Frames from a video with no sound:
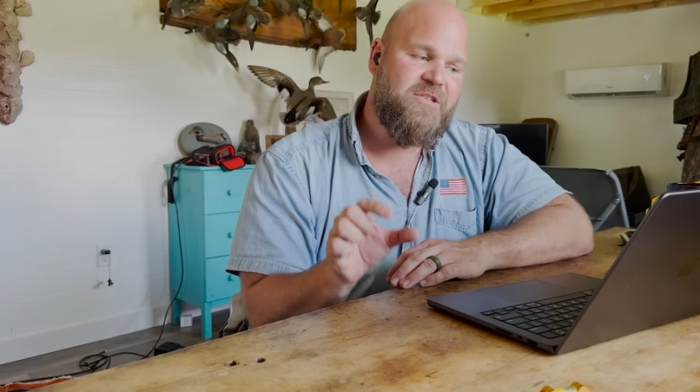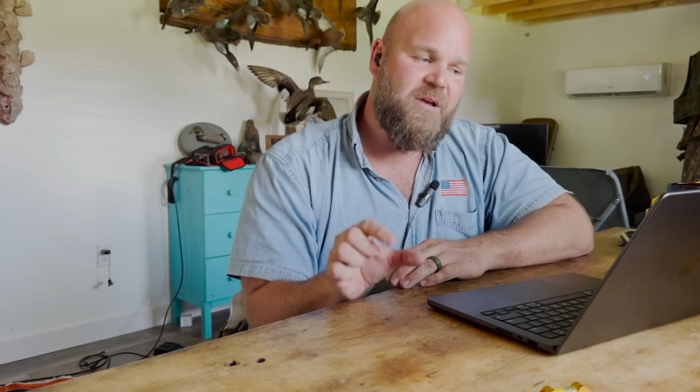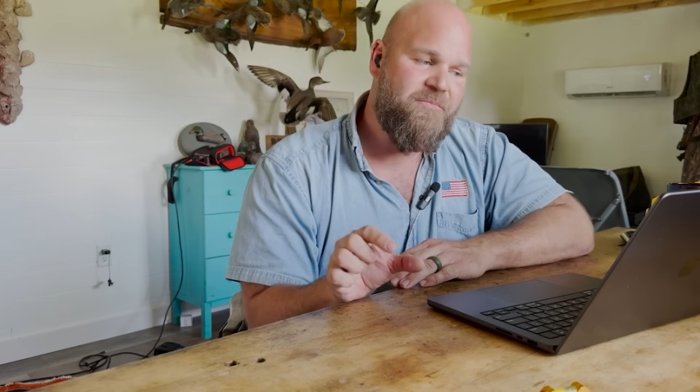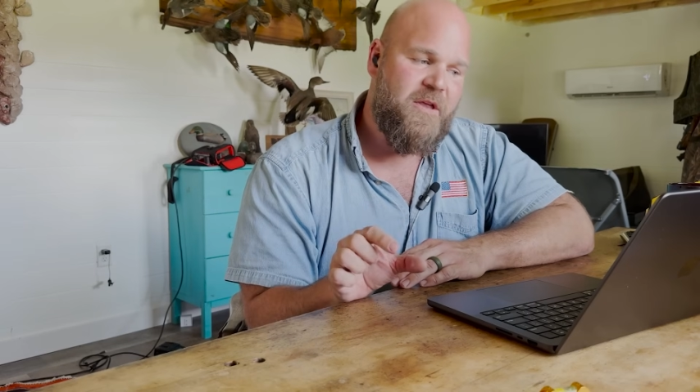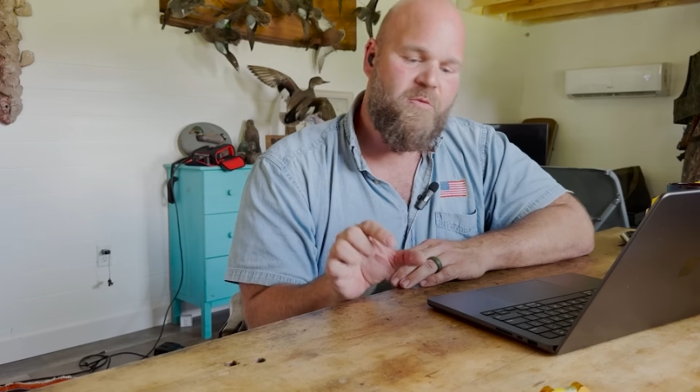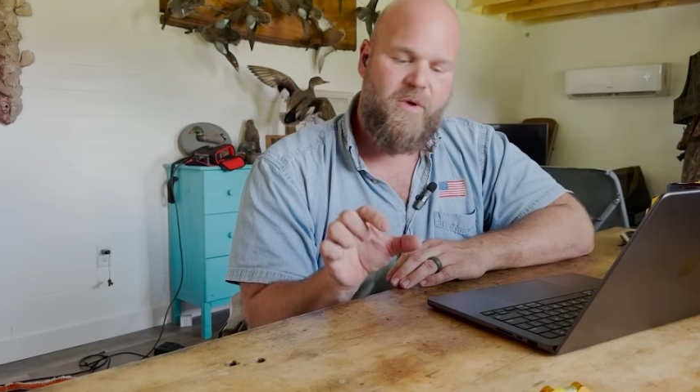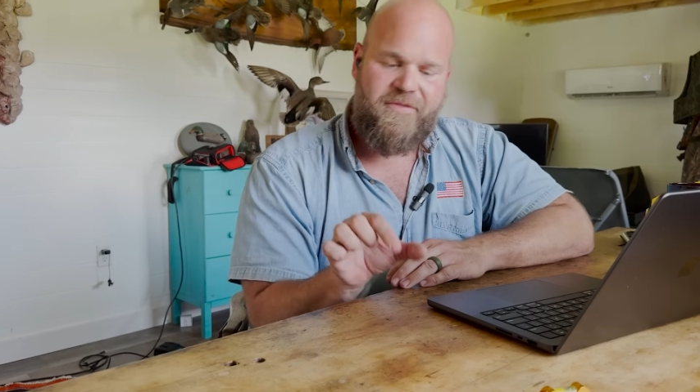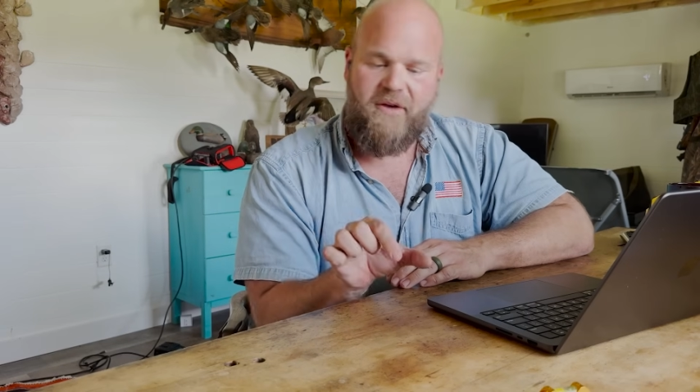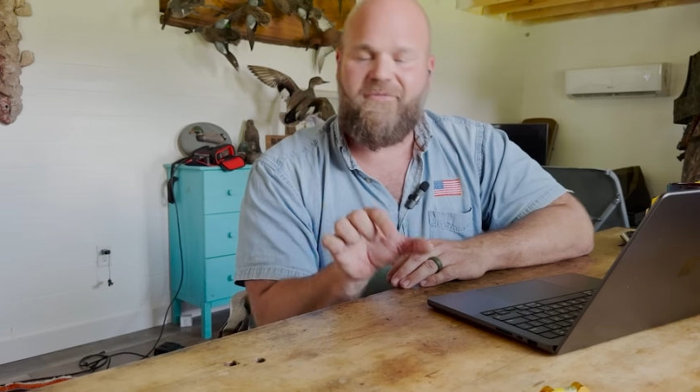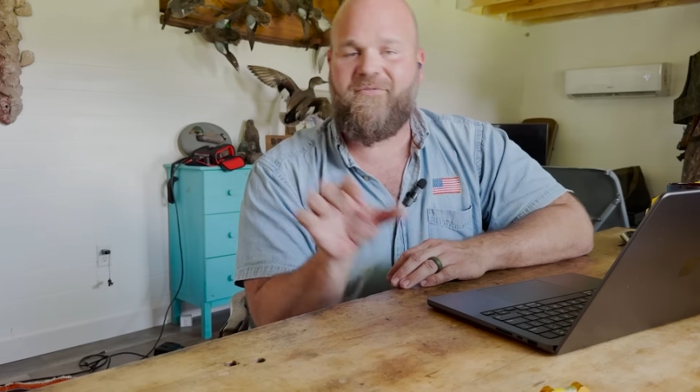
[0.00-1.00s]
something
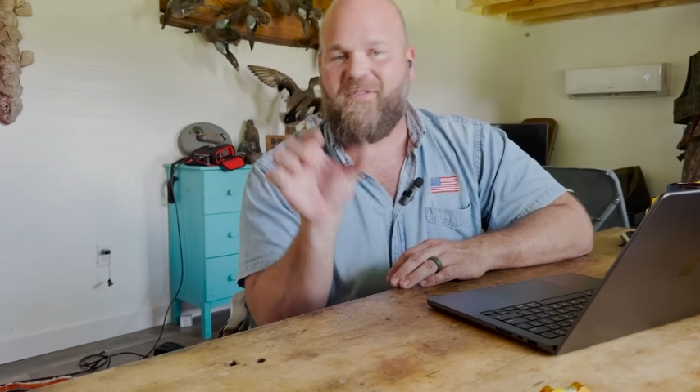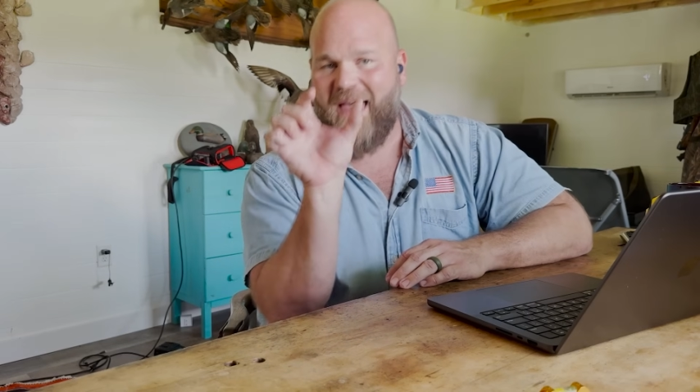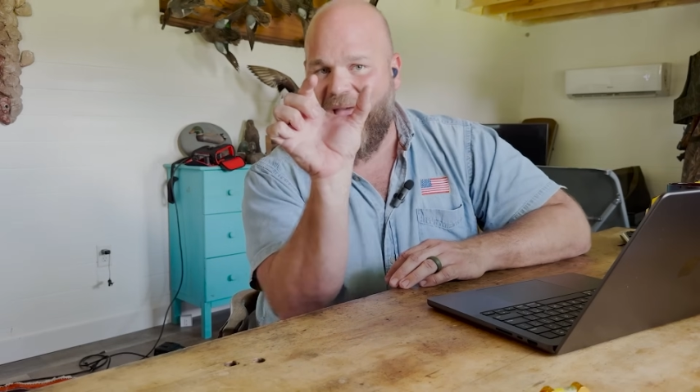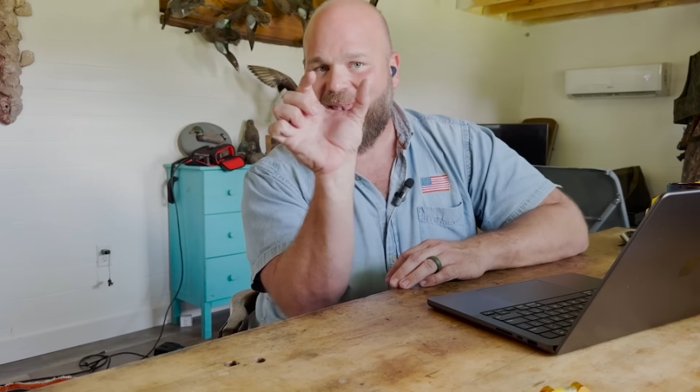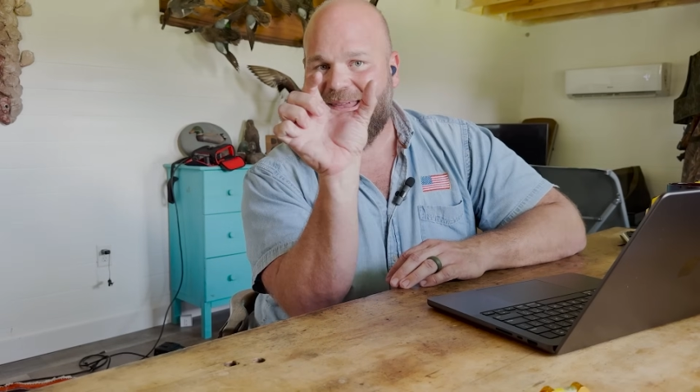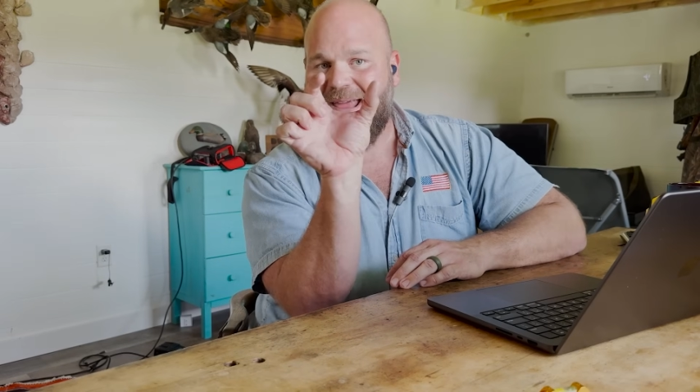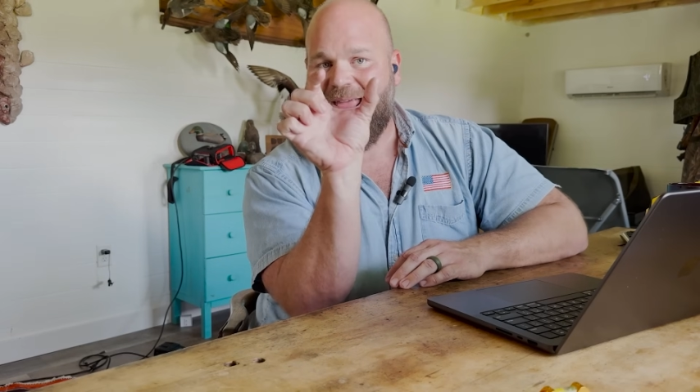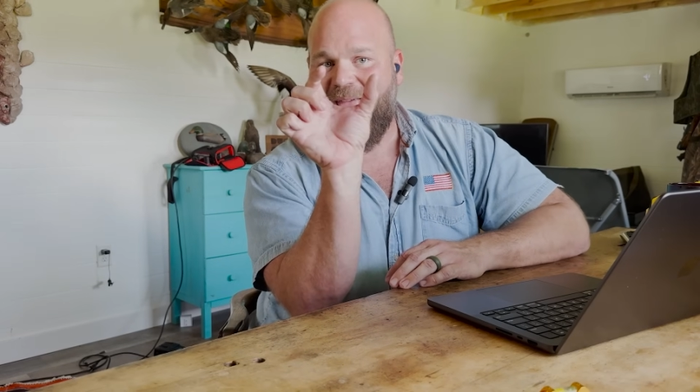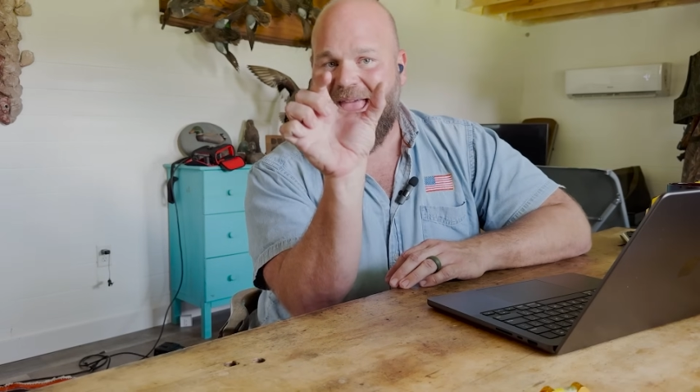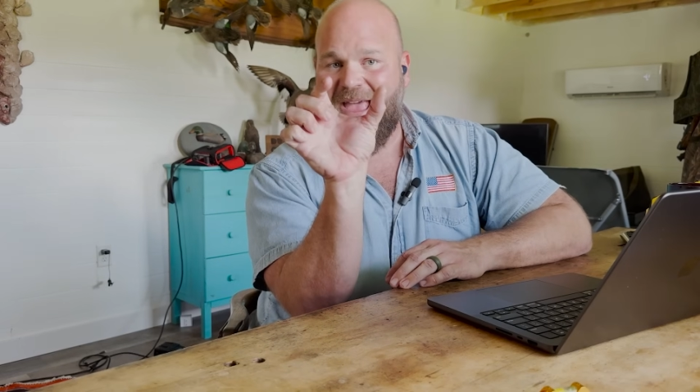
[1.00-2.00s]
with a flat
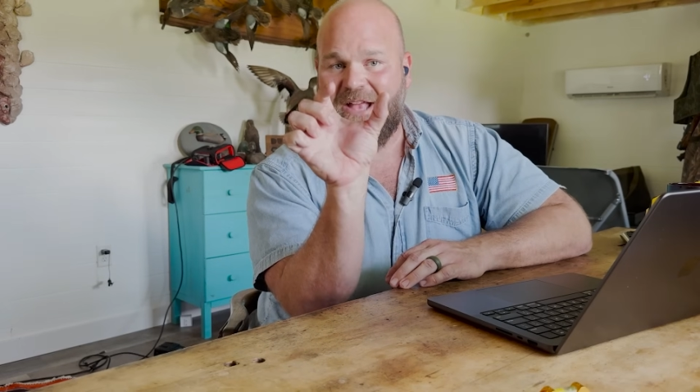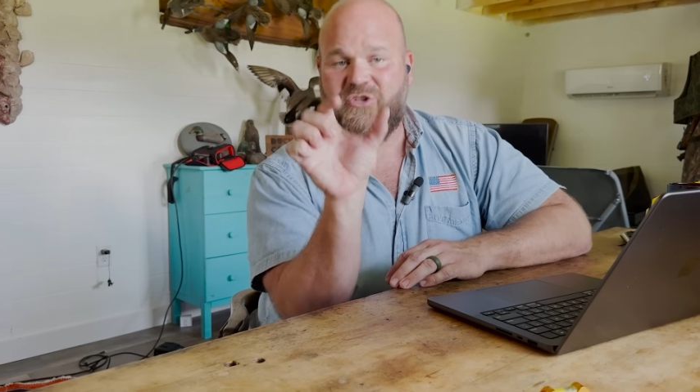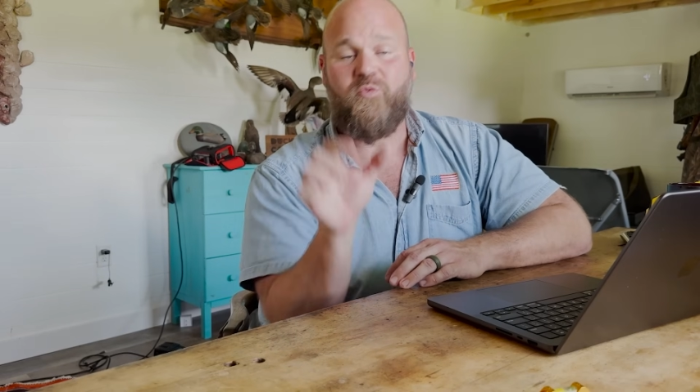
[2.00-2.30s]
edge.